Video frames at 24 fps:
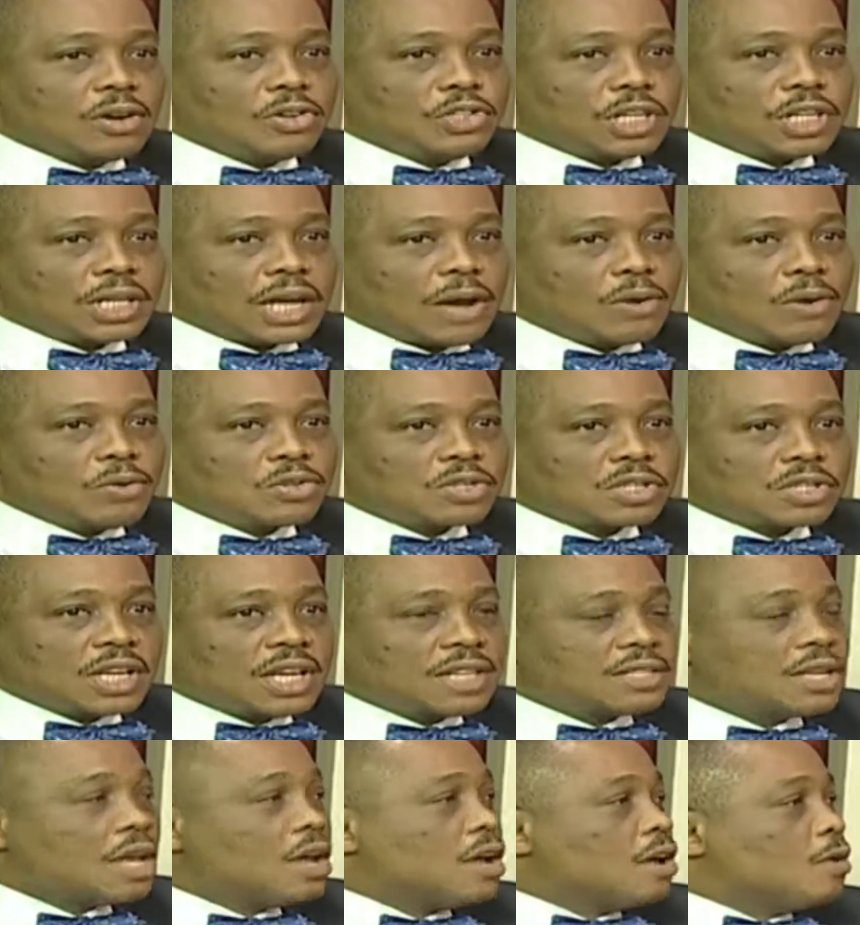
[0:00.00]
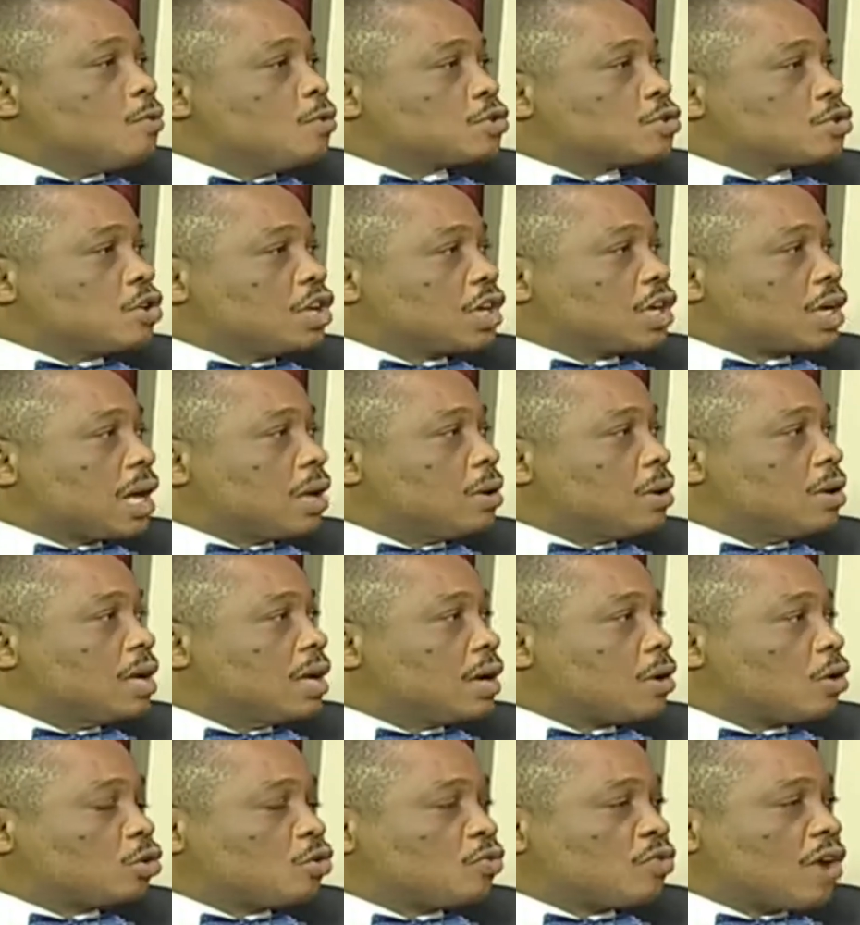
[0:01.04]
Kallo's case. We saw the
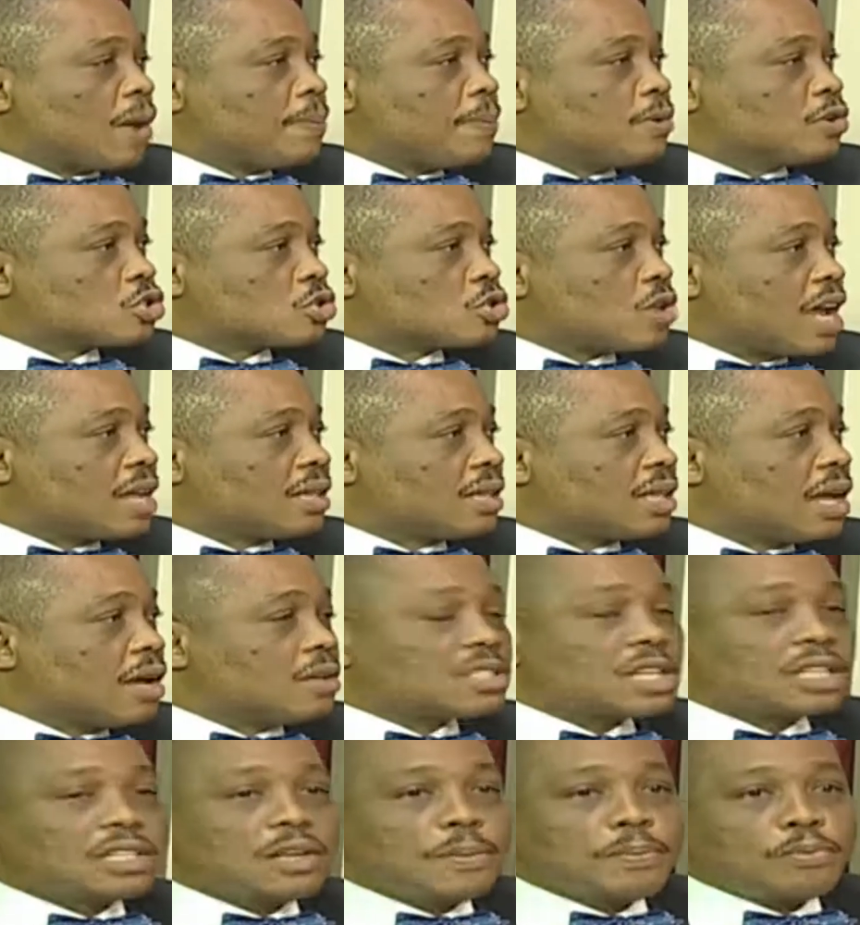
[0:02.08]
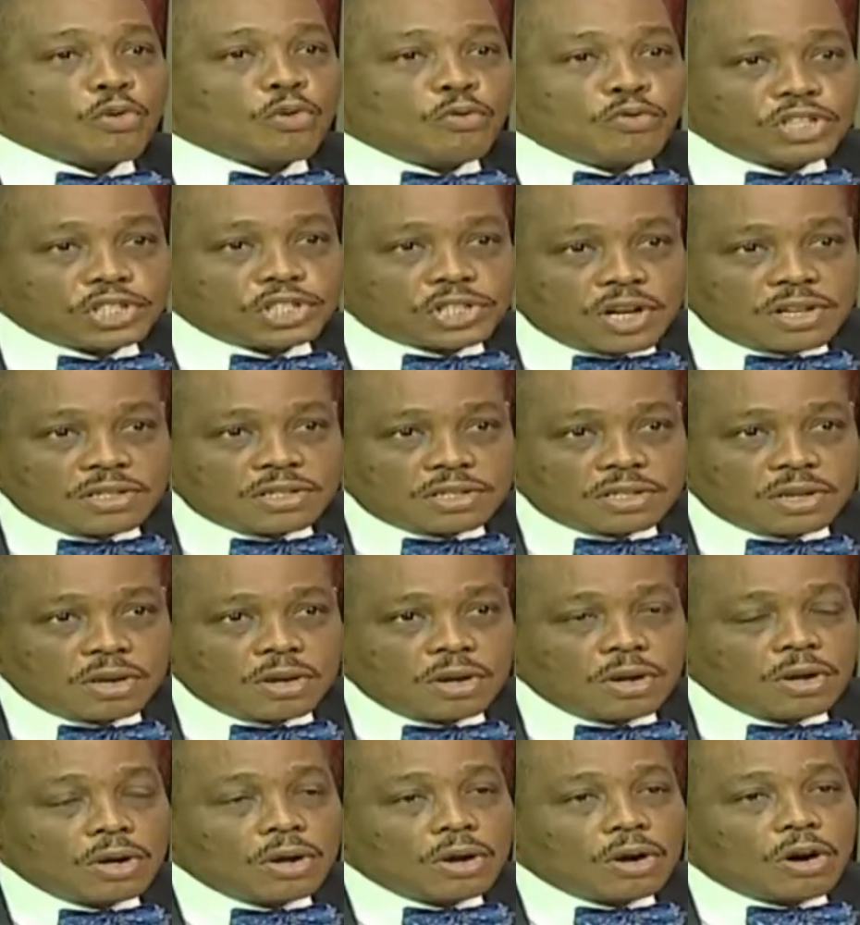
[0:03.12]
Court of Appeal strike down certain provisions
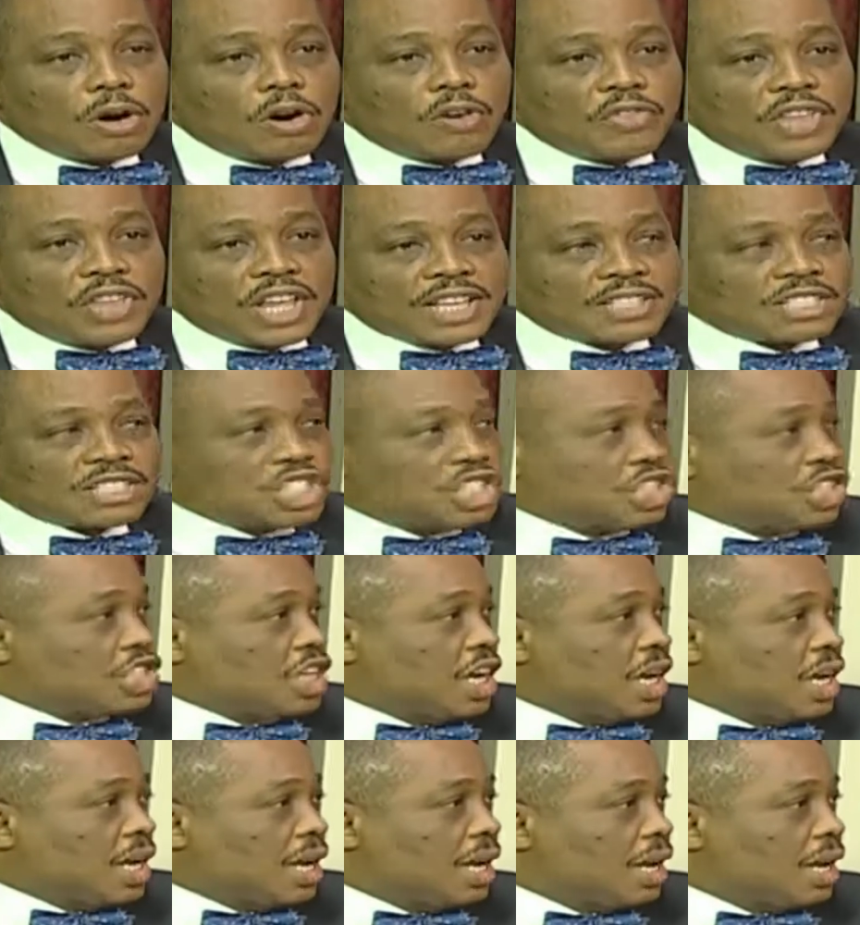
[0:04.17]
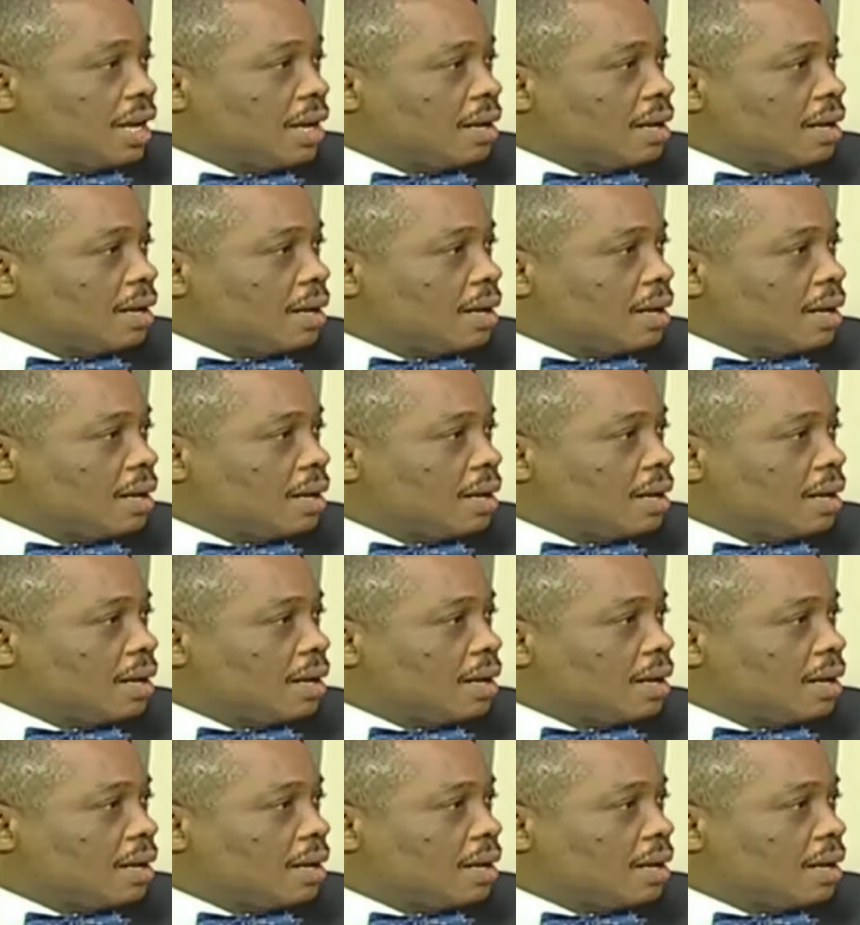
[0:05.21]
of the ACJA.